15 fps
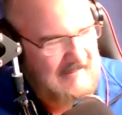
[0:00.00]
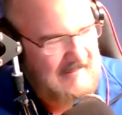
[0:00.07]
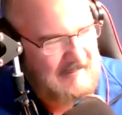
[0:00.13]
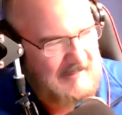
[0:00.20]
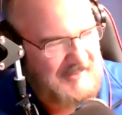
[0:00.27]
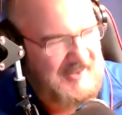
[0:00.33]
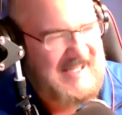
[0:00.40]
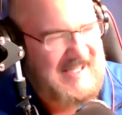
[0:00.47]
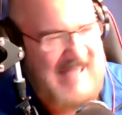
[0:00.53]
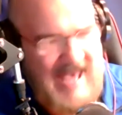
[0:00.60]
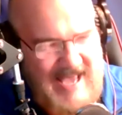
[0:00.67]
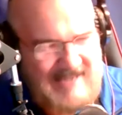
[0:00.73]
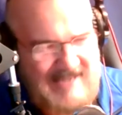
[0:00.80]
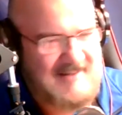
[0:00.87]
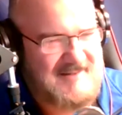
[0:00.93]
was a
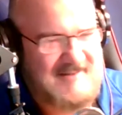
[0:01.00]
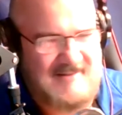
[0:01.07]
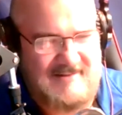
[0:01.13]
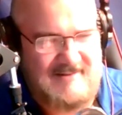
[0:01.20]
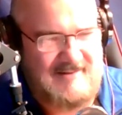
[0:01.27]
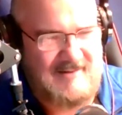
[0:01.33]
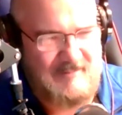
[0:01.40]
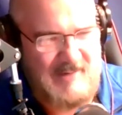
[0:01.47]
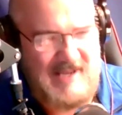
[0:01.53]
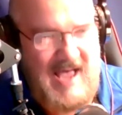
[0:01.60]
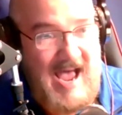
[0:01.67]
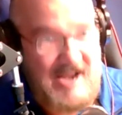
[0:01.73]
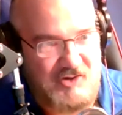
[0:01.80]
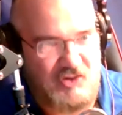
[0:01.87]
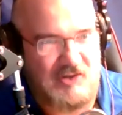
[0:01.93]
catalyst to me
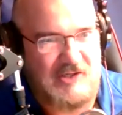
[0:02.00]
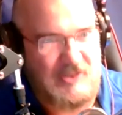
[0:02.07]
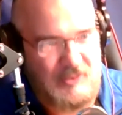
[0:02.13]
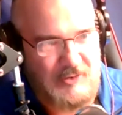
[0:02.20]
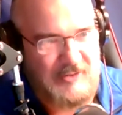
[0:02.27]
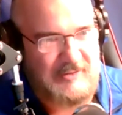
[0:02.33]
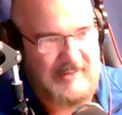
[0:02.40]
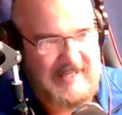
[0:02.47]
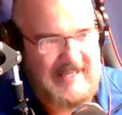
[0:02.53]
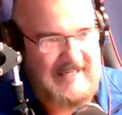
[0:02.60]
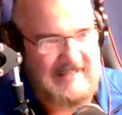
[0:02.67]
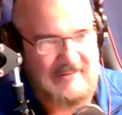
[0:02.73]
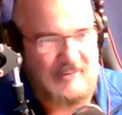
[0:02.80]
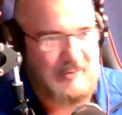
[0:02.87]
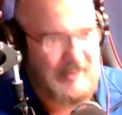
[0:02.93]
actually going on
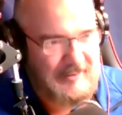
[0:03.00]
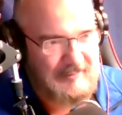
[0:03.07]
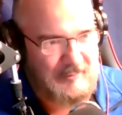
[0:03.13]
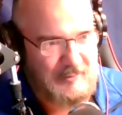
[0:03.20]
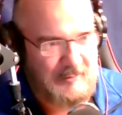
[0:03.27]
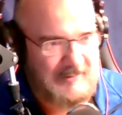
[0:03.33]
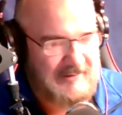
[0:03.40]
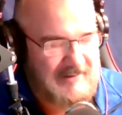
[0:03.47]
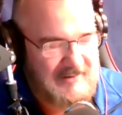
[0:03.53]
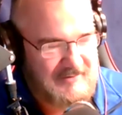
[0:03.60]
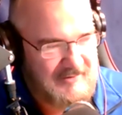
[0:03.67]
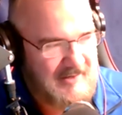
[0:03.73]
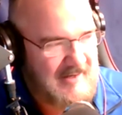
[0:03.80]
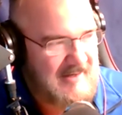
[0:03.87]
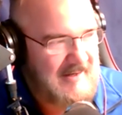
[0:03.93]
ahead and going through with this.